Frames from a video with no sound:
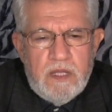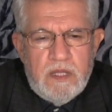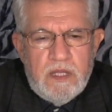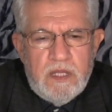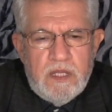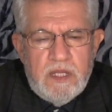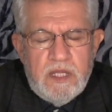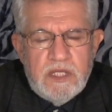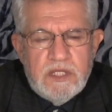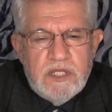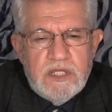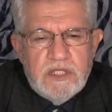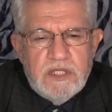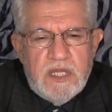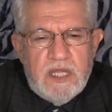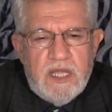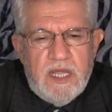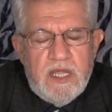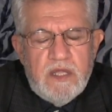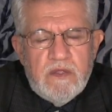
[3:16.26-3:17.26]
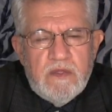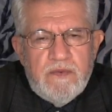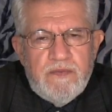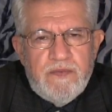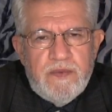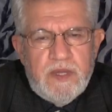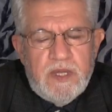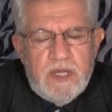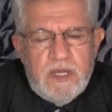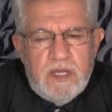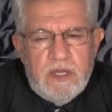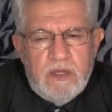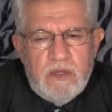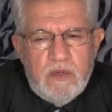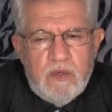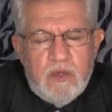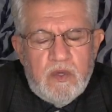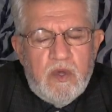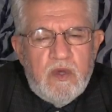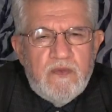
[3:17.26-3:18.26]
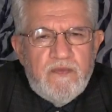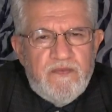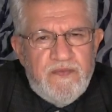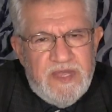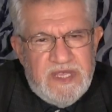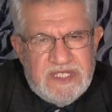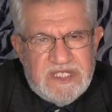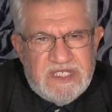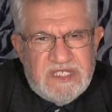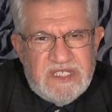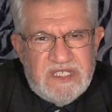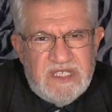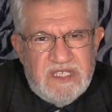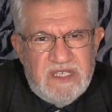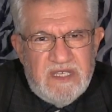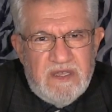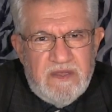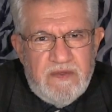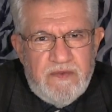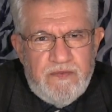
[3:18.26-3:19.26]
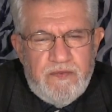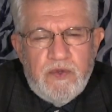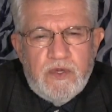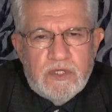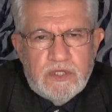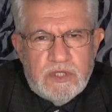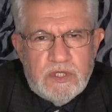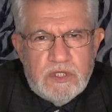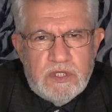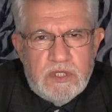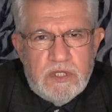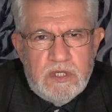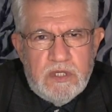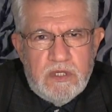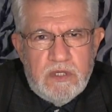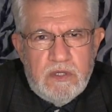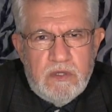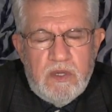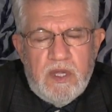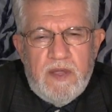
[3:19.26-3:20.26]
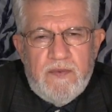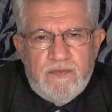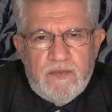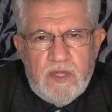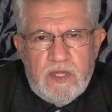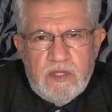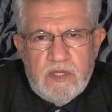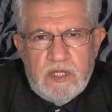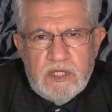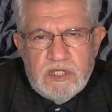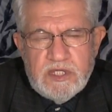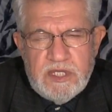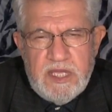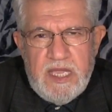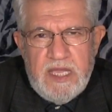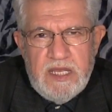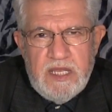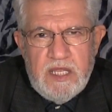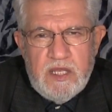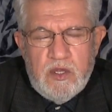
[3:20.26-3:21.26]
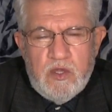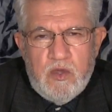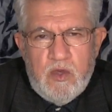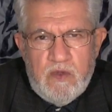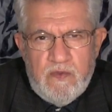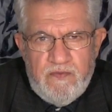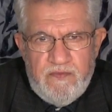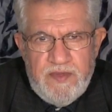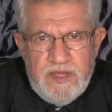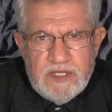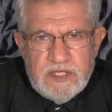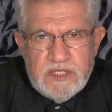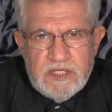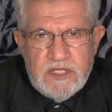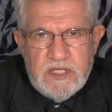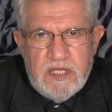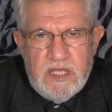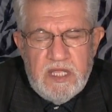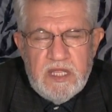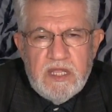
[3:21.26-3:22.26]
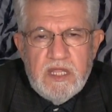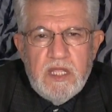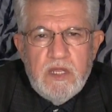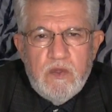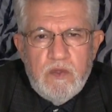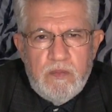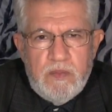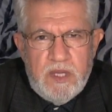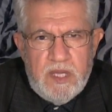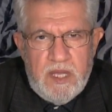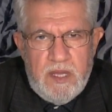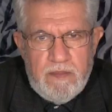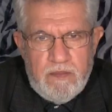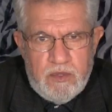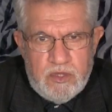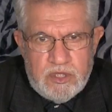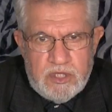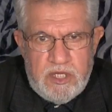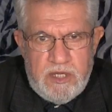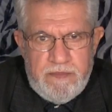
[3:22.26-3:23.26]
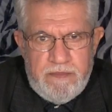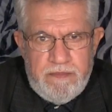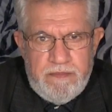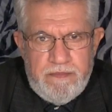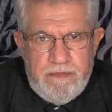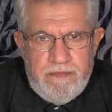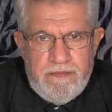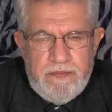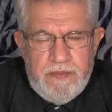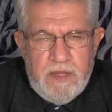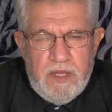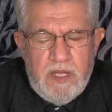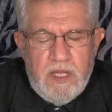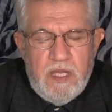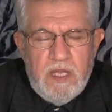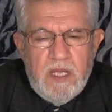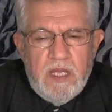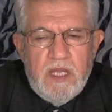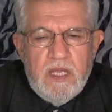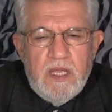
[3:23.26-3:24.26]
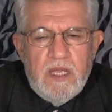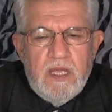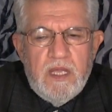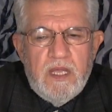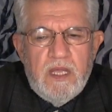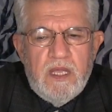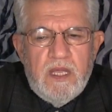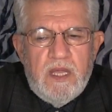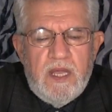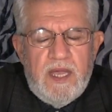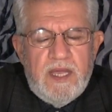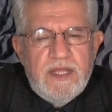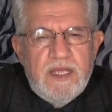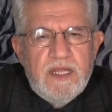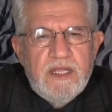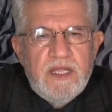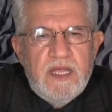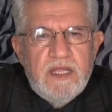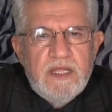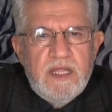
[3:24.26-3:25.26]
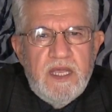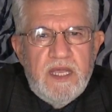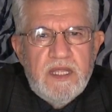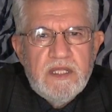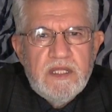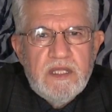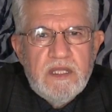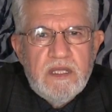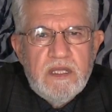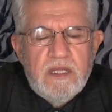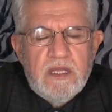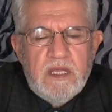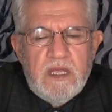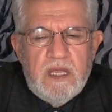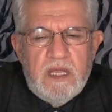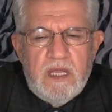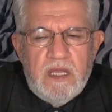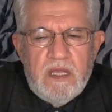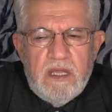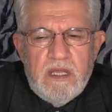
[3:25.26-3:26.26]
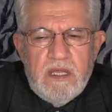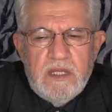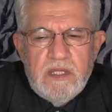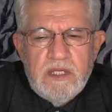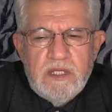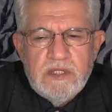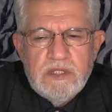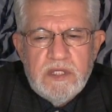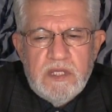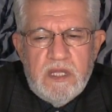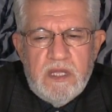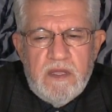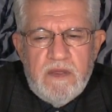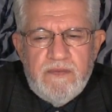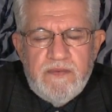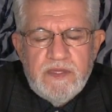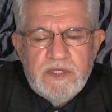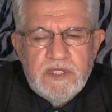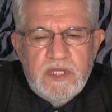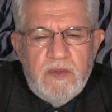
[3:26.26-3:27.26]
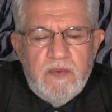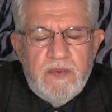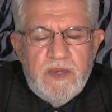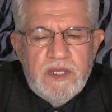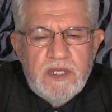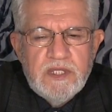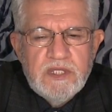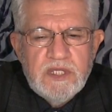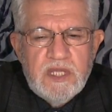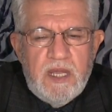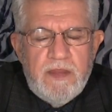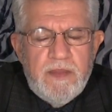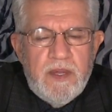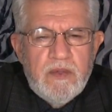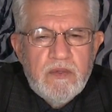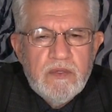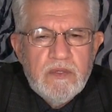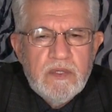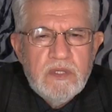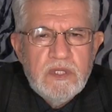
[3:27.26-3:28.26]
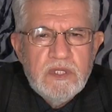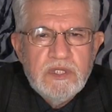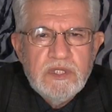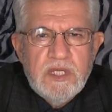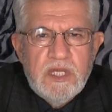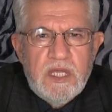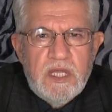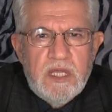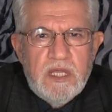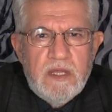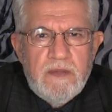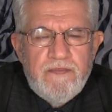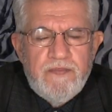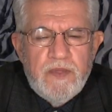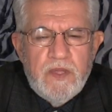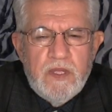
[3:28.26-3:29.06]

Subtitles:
this is the kind of you confess first. You have to understand and confess, and then you become Muslim. Other than that, it is if someone is coming and say,